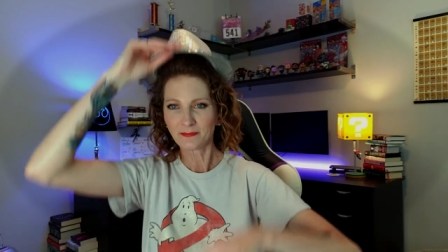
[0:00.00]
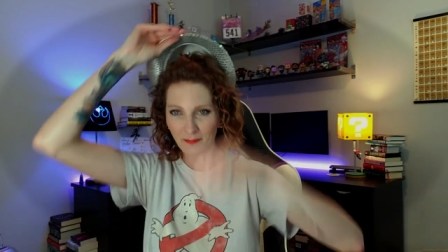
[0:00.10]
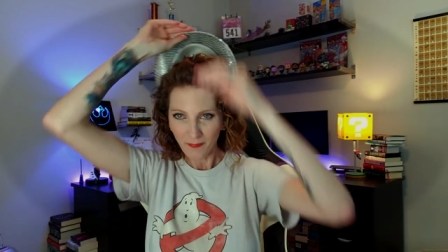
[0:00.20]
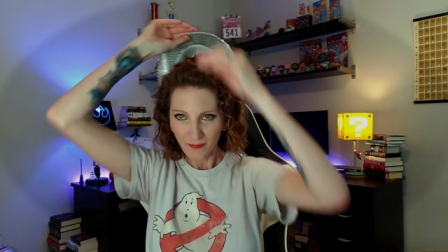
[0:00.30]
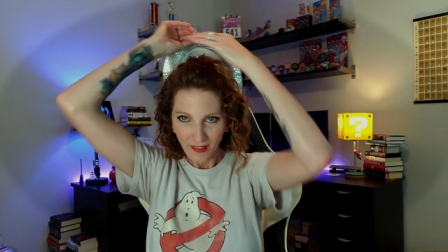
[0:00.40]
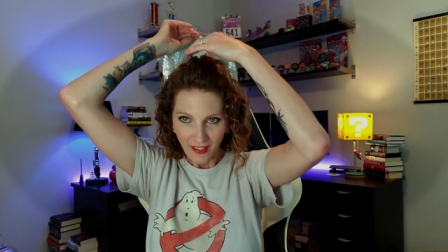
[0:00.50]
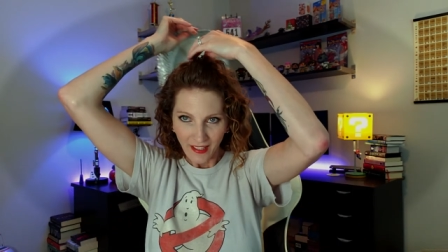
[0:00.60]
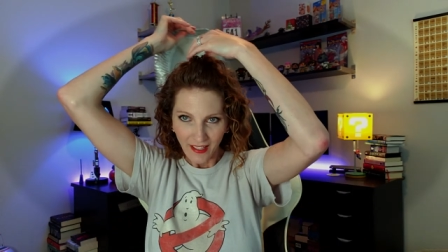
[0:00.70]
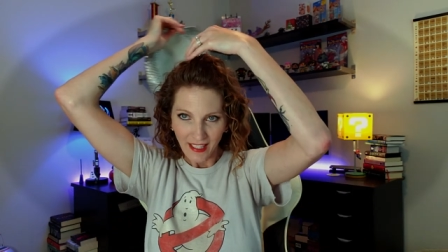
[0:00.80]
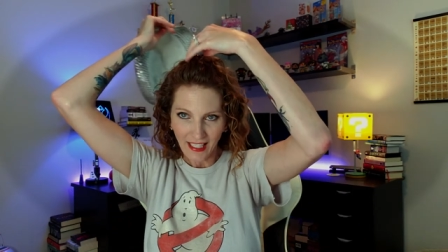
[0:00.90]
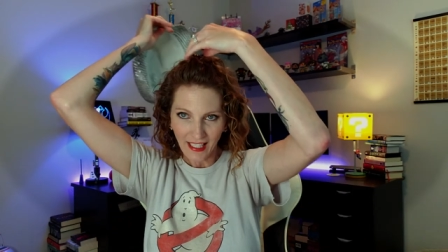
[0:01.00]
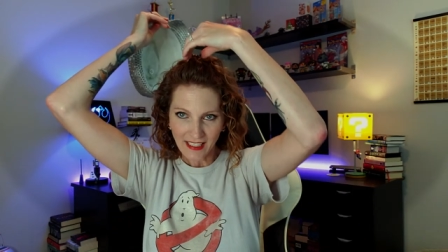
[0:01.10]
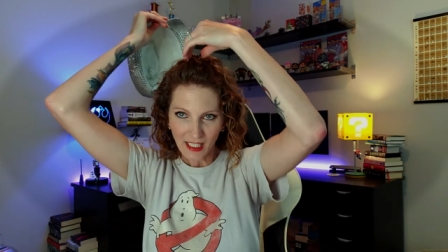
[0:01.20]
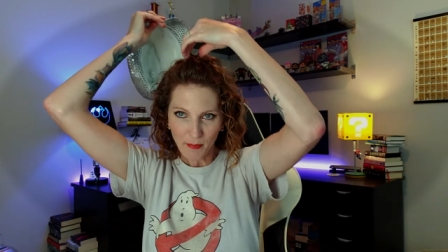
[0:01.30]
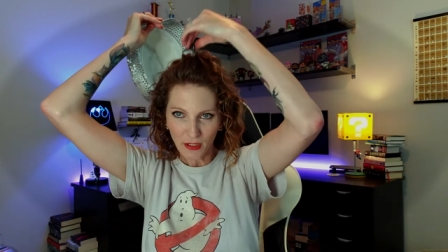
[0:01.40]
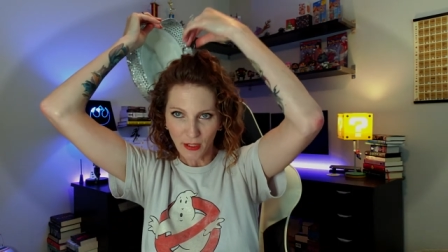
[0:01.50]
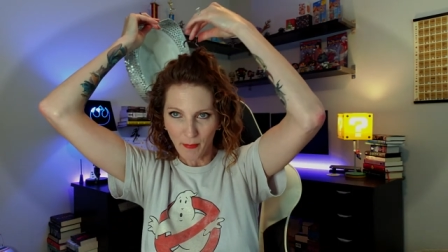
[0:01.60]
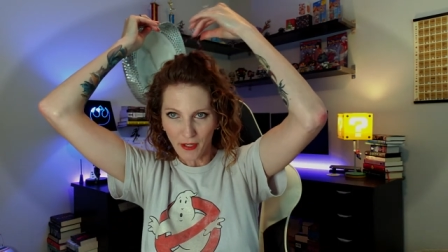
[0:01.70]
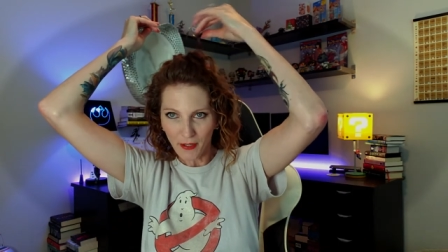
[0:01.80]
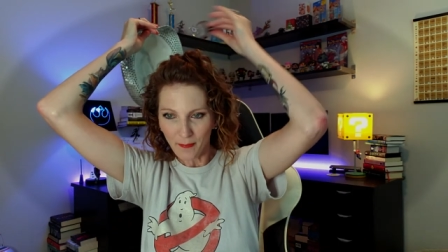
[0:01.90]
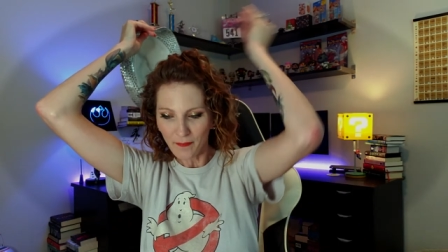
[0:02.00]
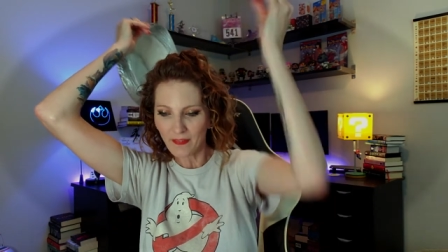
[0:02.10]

Gotta take a clip out.